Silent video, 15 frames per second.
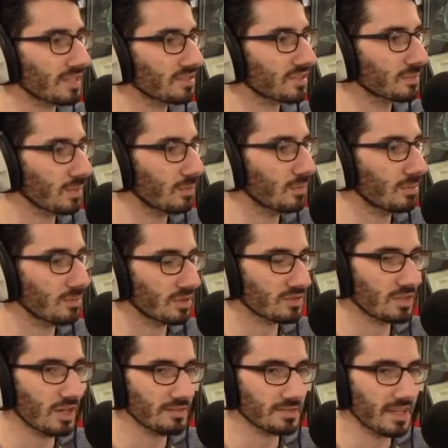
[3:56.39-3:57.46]
saying this because my mum
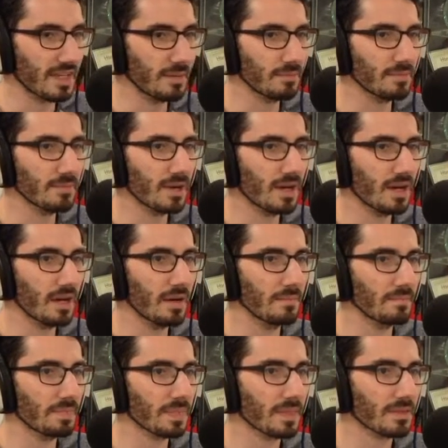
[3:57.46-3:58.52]
looks after him
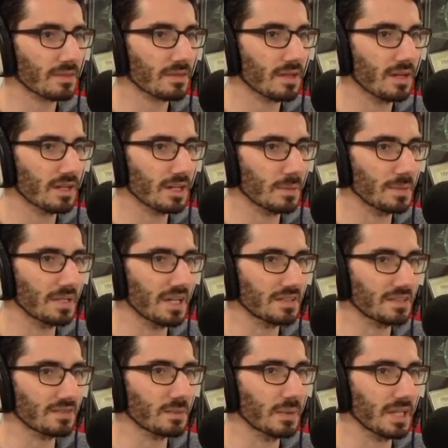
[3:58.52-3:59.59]
a couple of
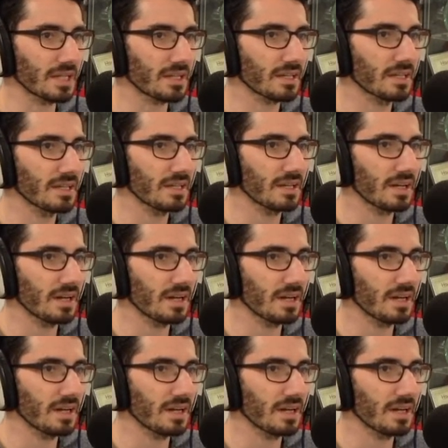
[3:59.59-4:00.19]
days every week.